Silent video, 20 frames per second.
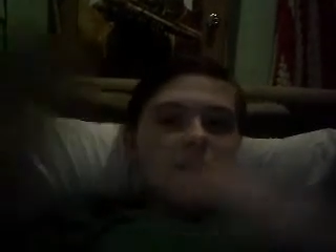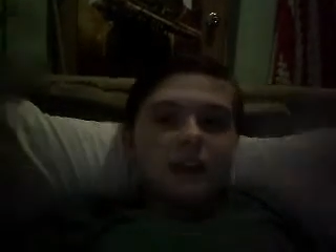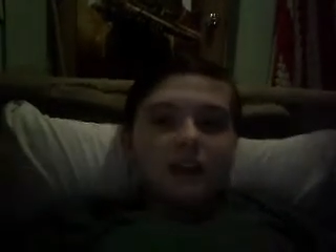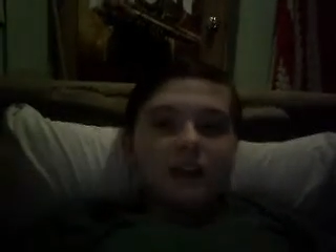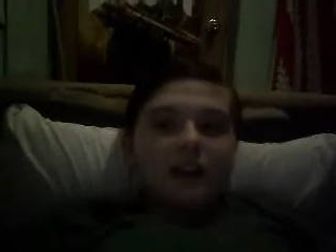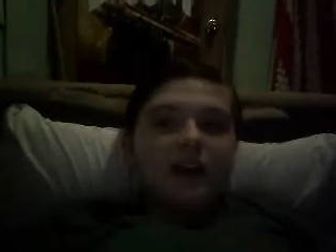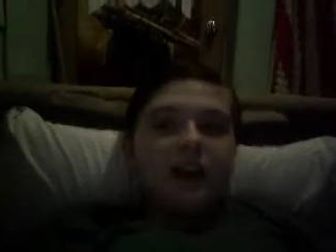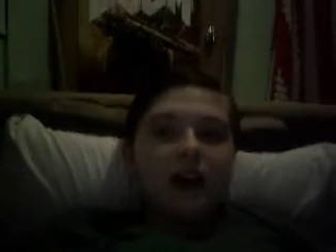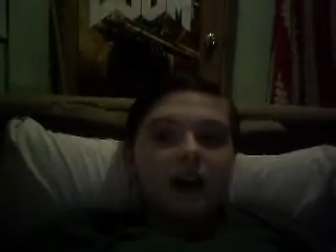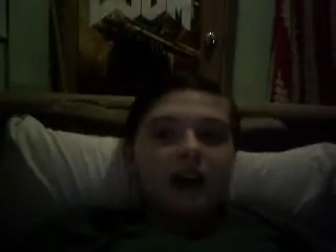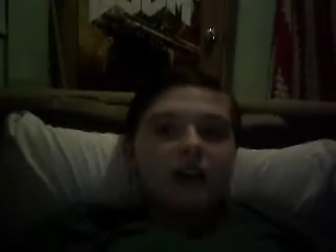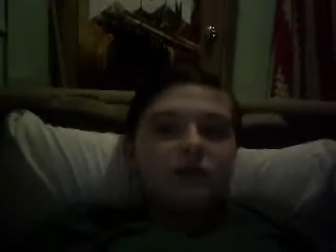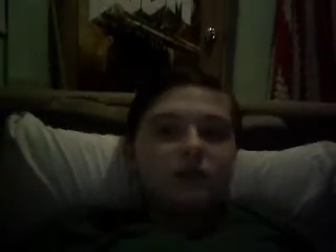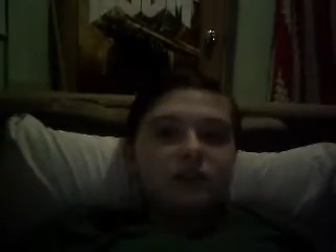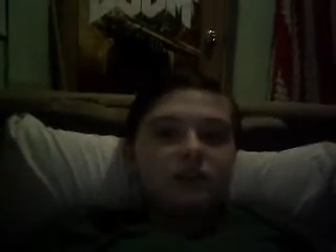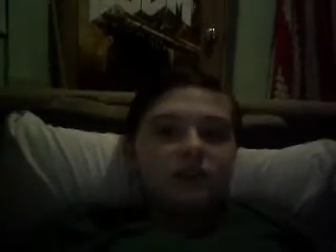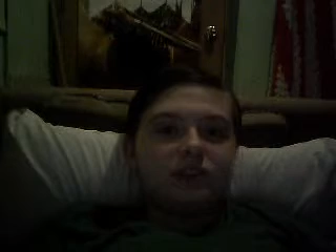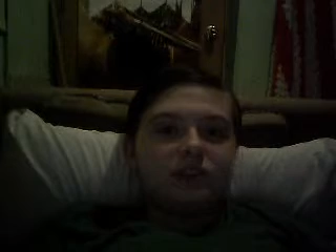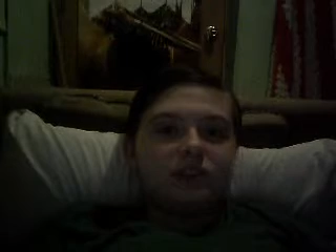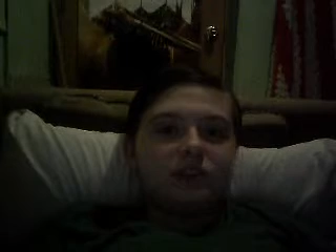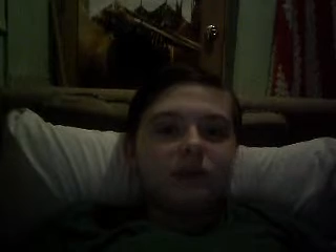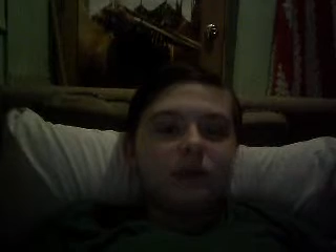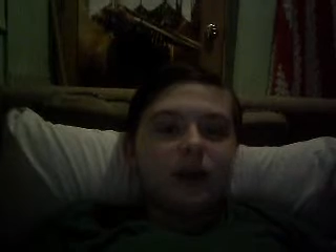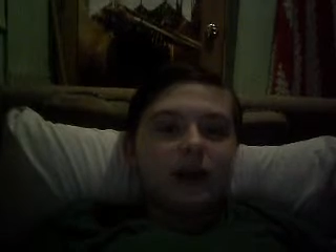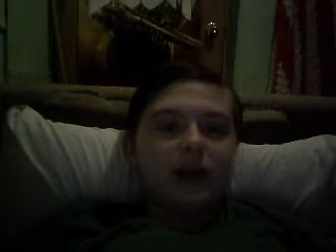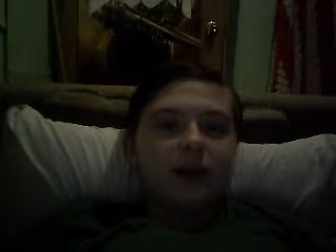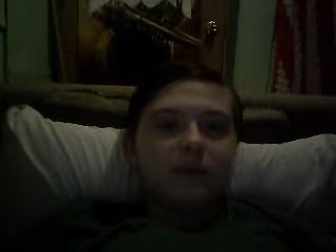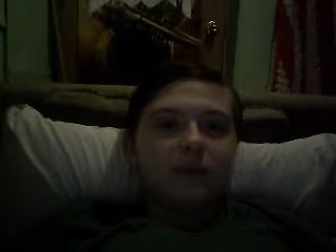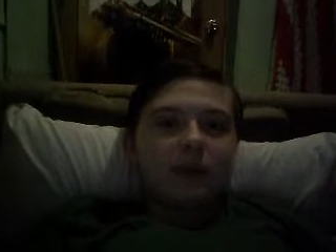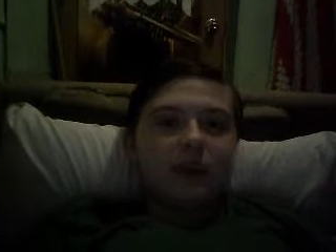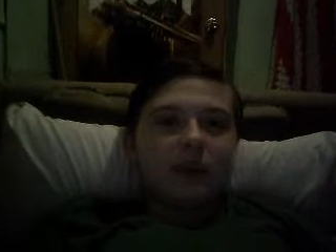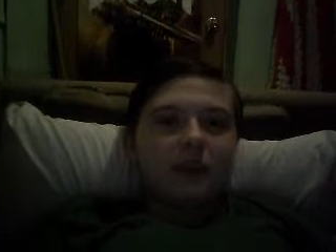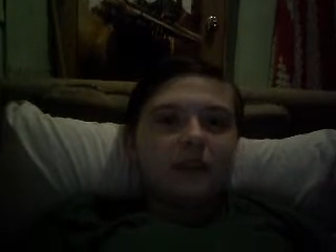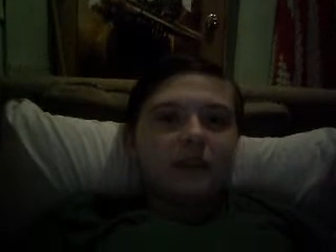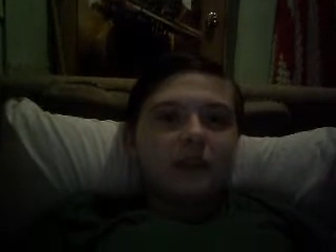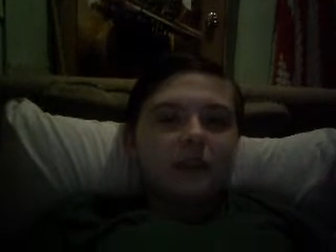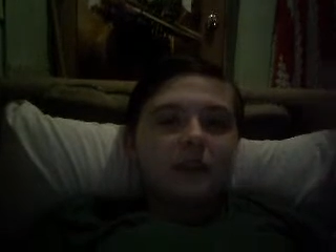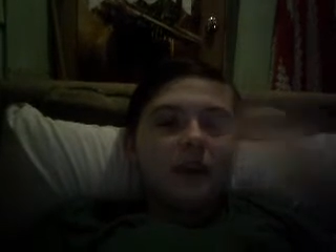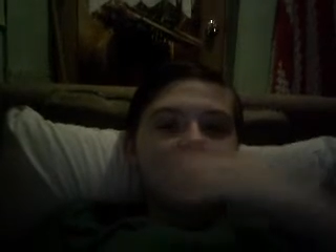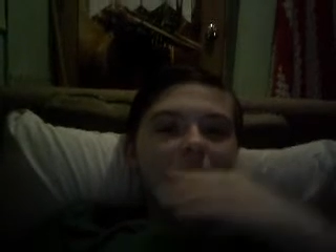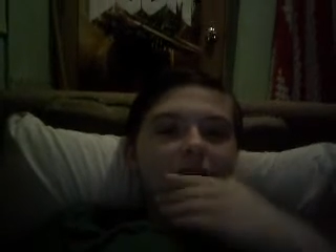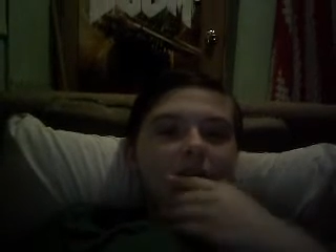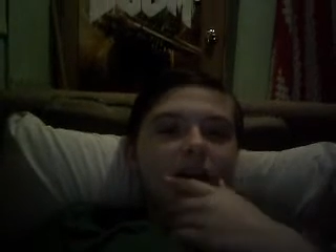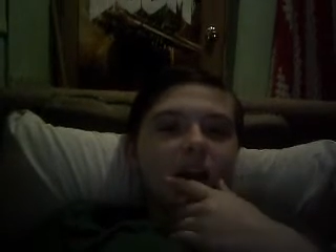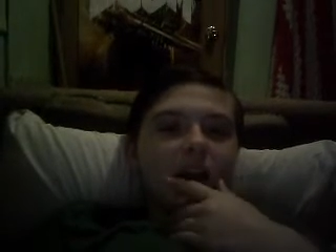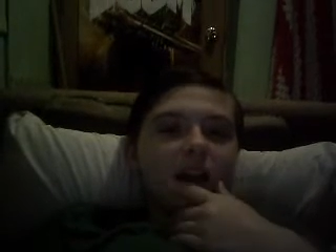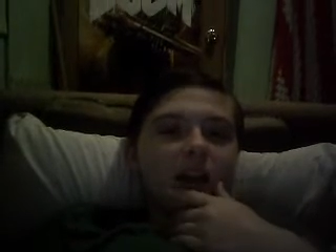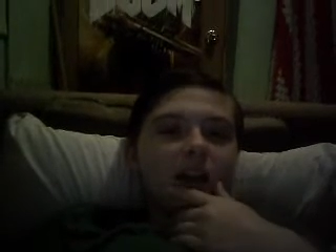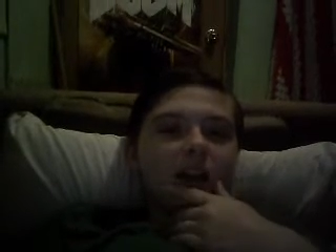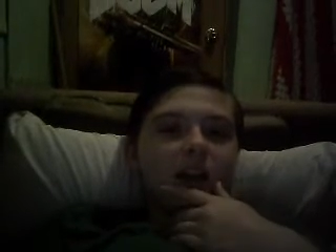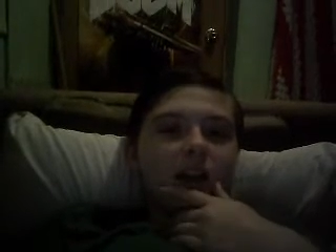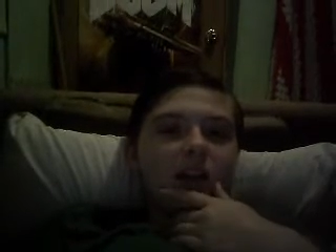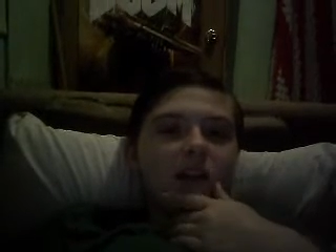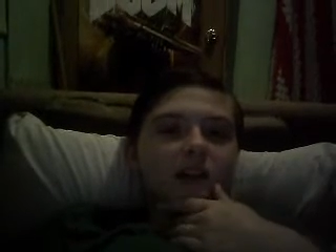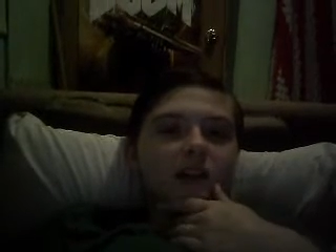Yeah, I was just so happy. And